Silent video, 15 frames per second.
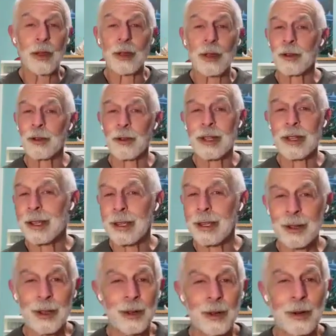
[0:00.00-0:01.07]
when things are
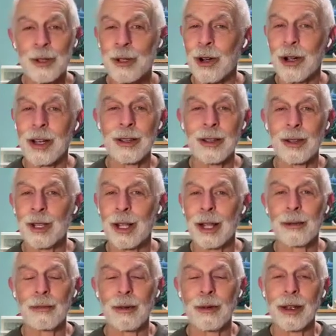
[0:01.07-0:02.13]
easy, you enjoy it and you
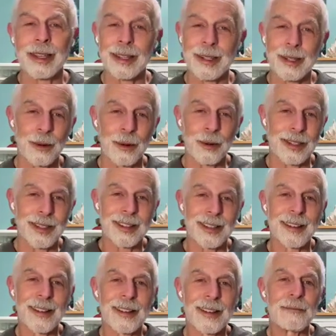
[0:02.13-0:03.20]
celebrate the easy
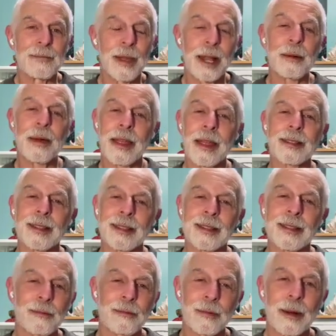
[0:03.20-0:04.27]
ones. Anyway,
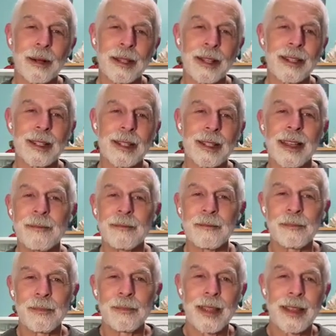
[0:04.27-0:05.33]
that's what I wanted to
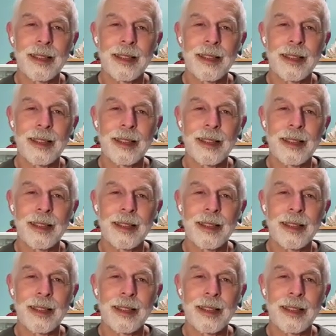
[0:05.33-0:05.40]
say.